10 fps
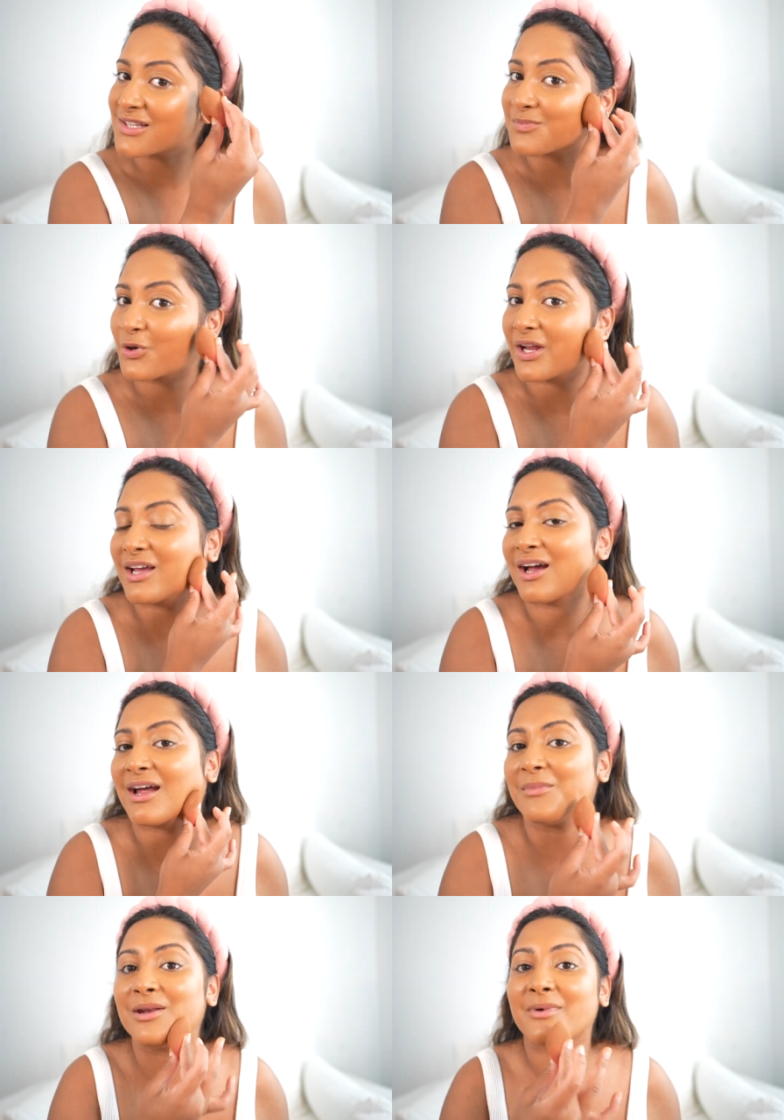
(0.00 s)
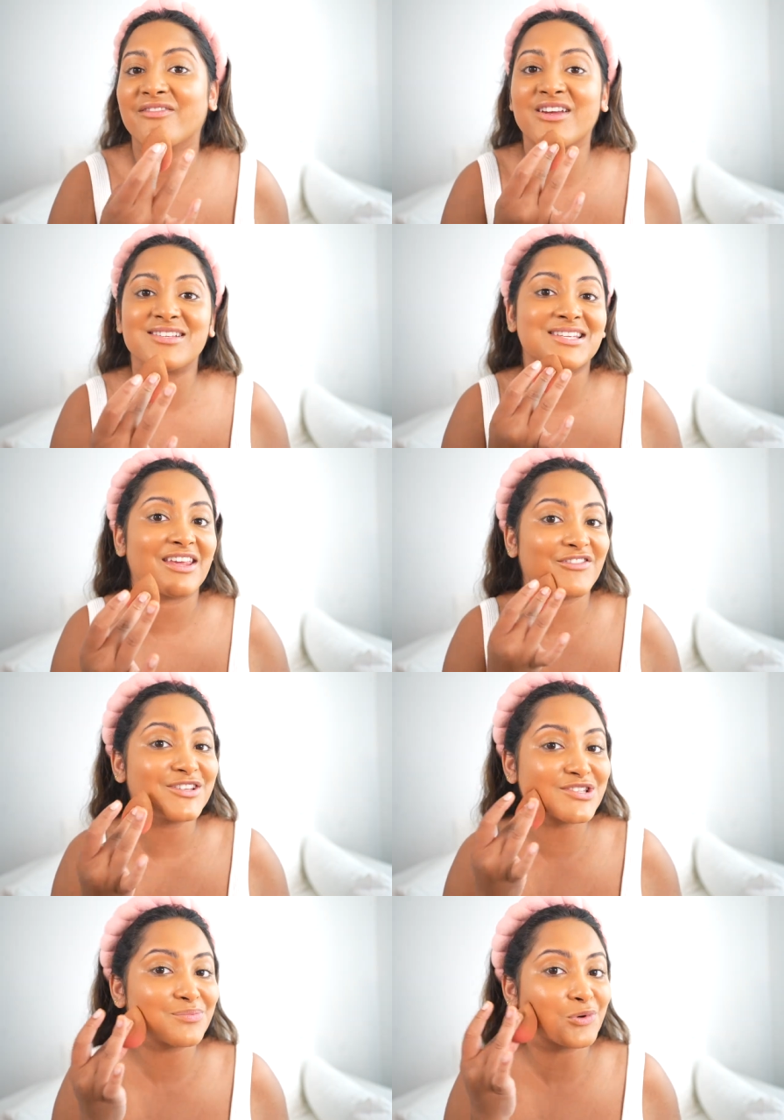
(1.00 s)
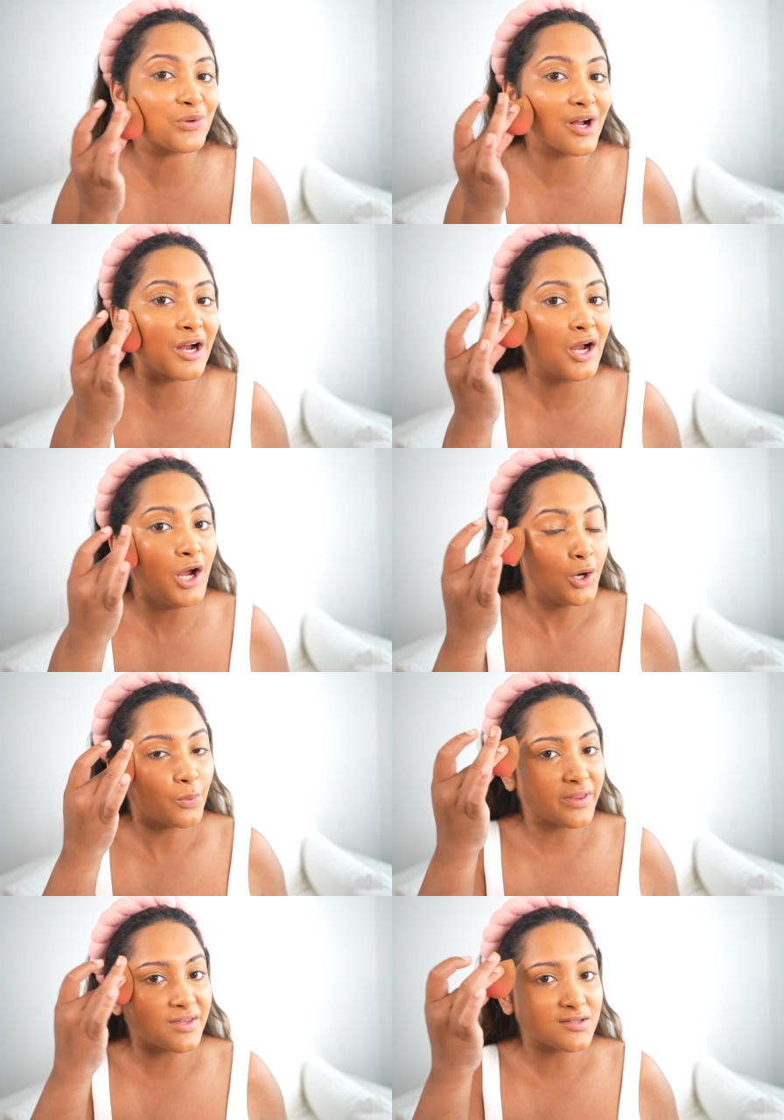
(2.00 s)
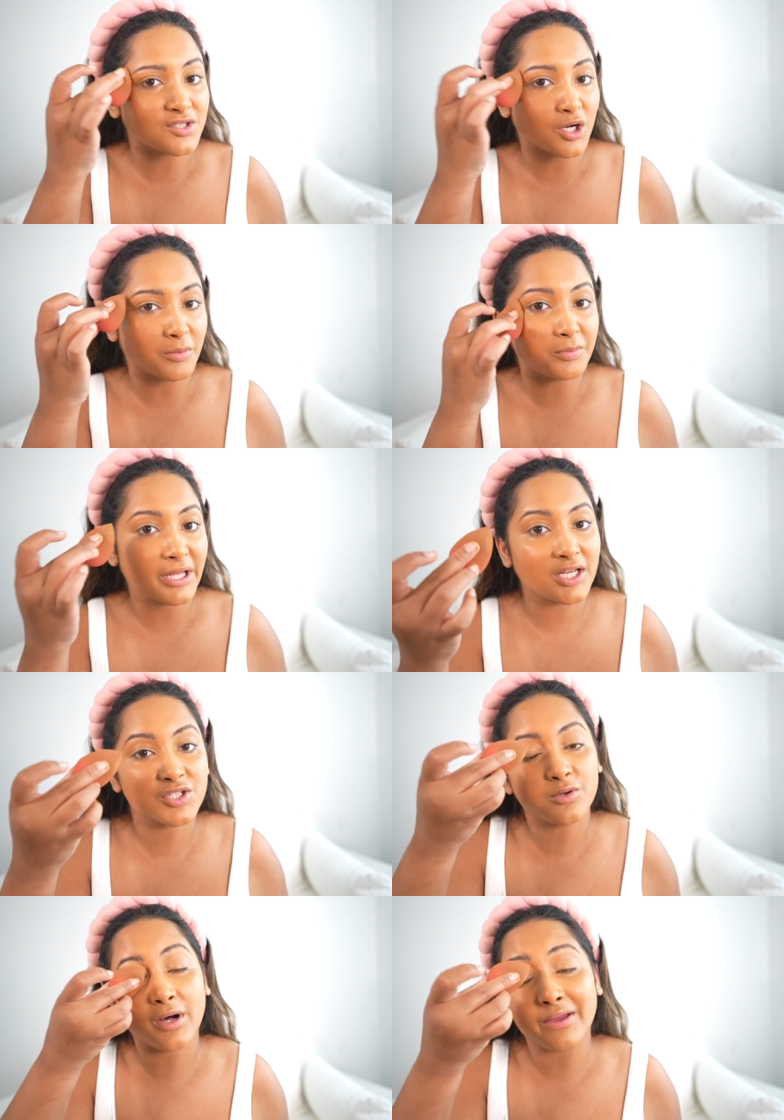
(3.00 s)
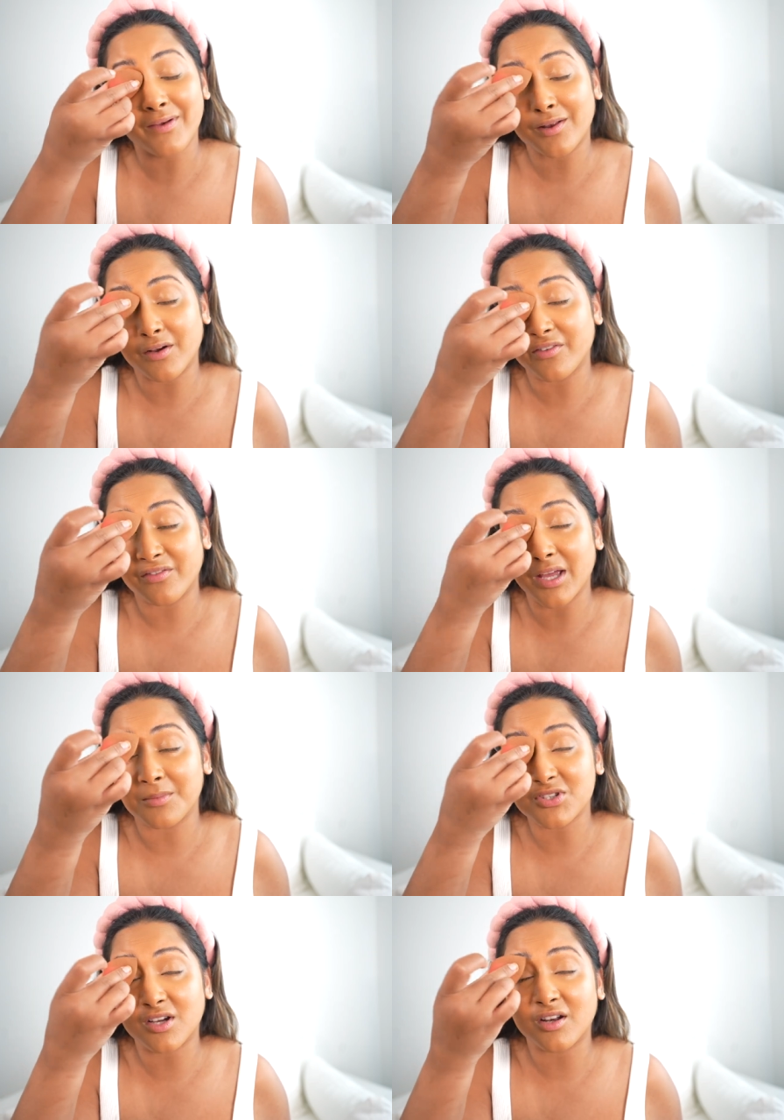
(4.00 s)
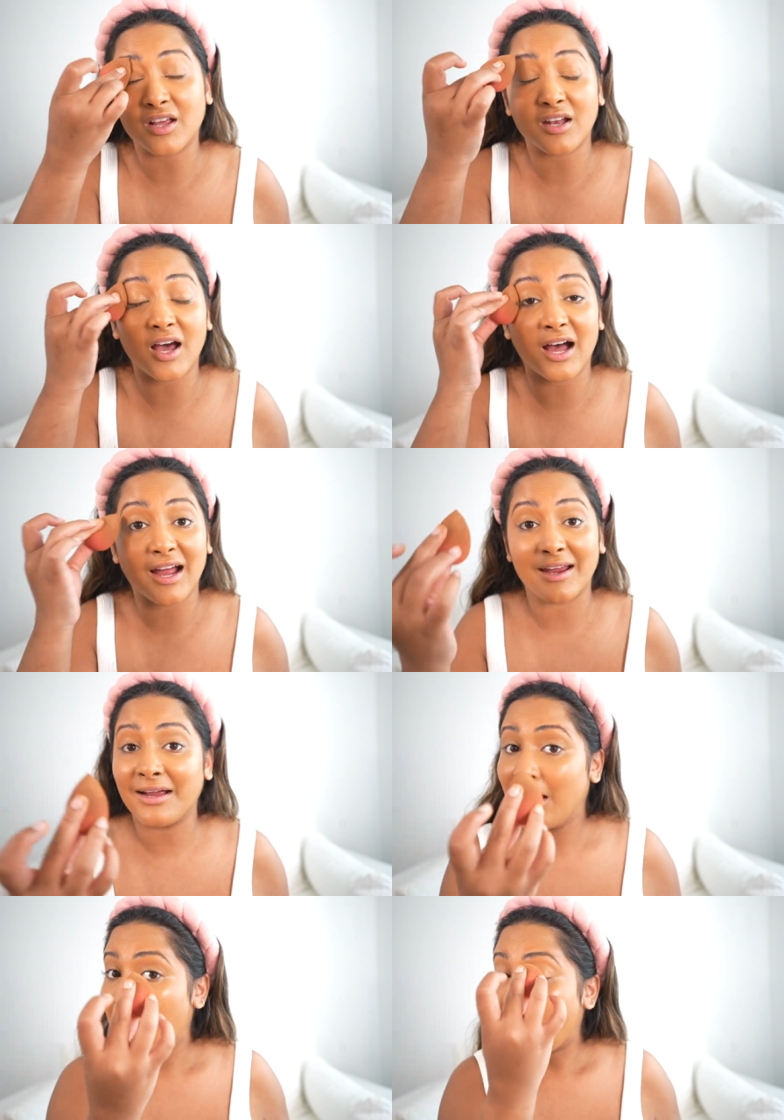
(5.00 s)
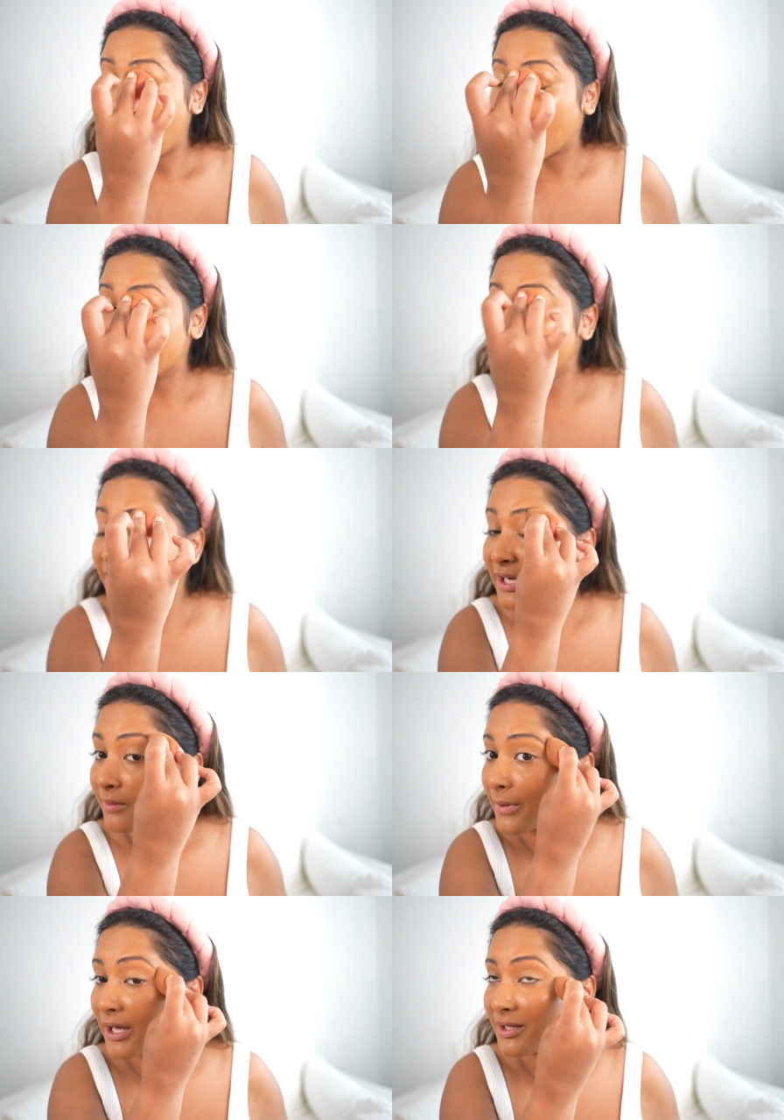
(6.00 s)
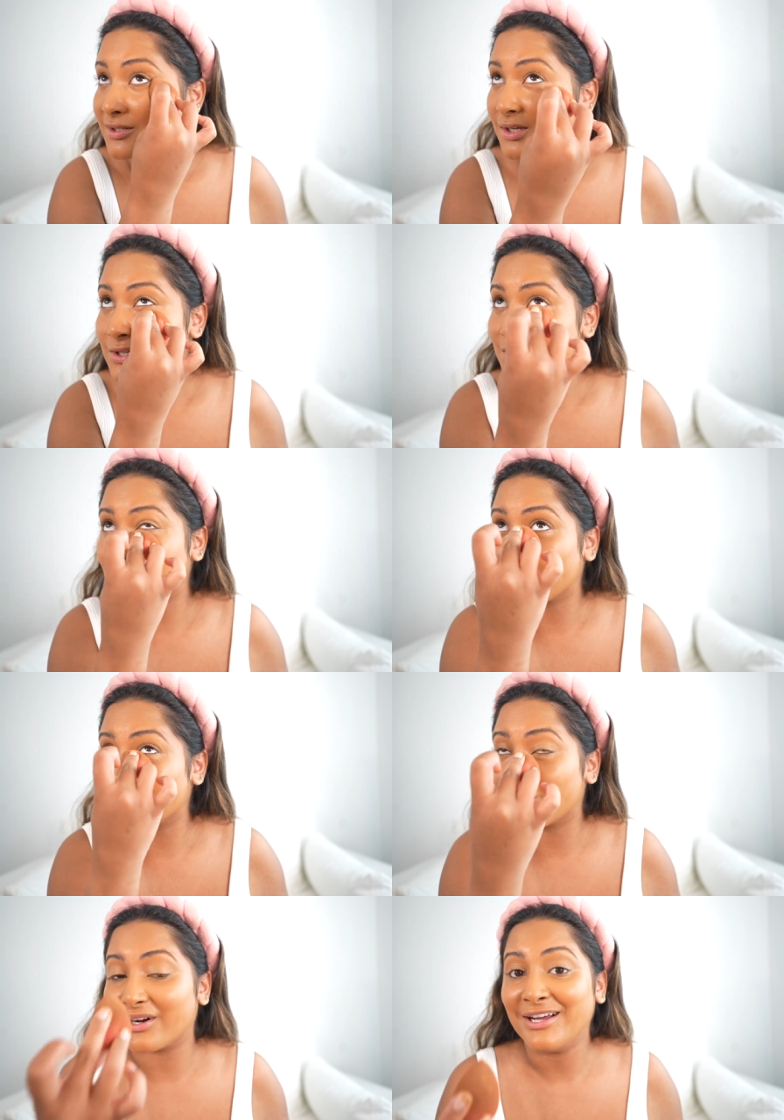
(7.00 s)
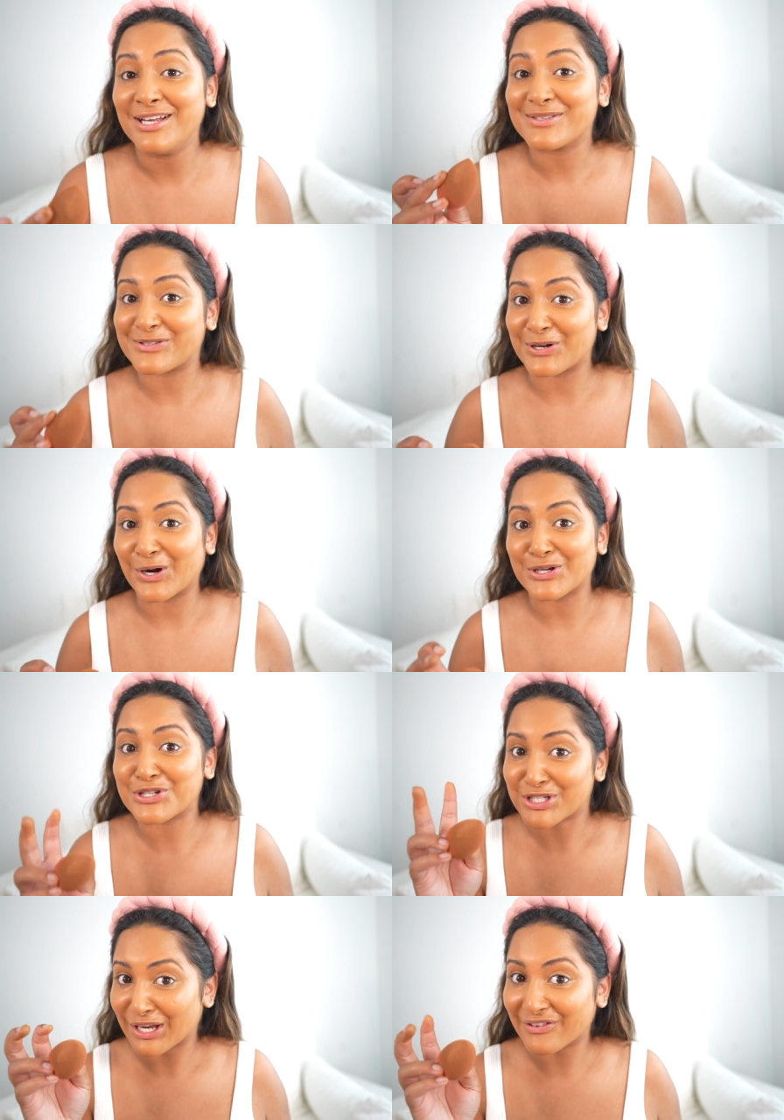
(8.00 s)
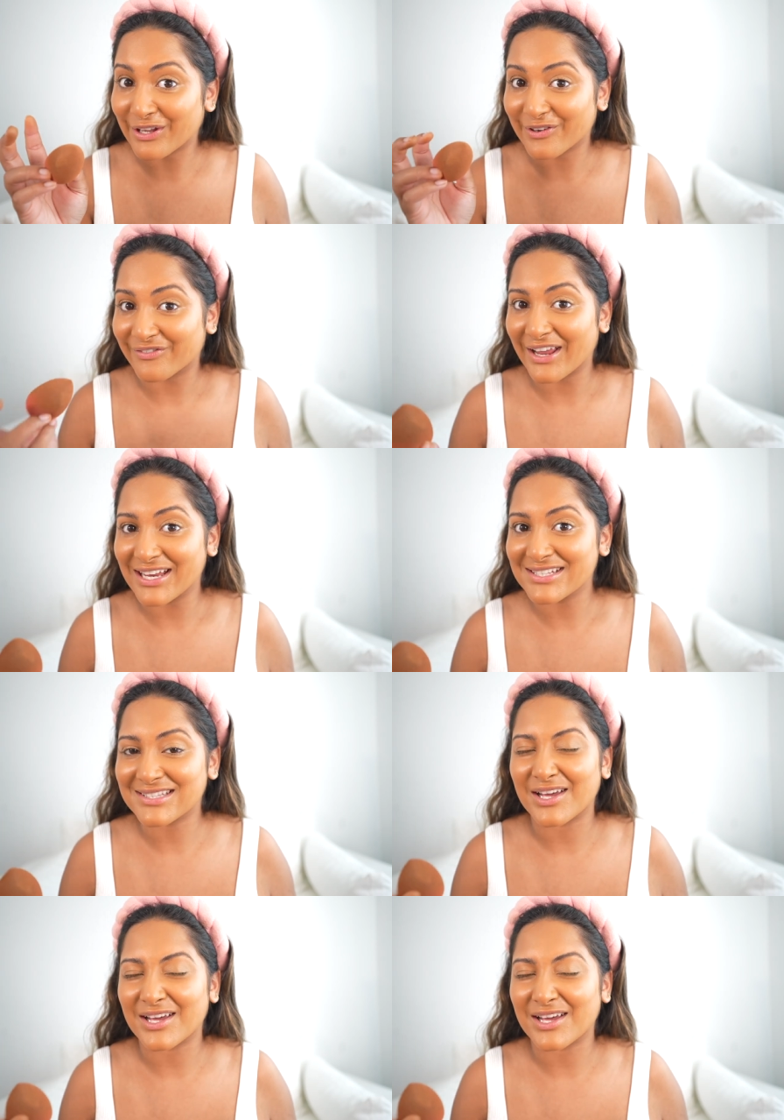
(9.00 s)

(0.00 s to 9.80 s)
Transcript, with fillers: This morning I made my face even smoother with this dermaplaning tool I found off of Amazon, and I highly recommend to start shaving your face.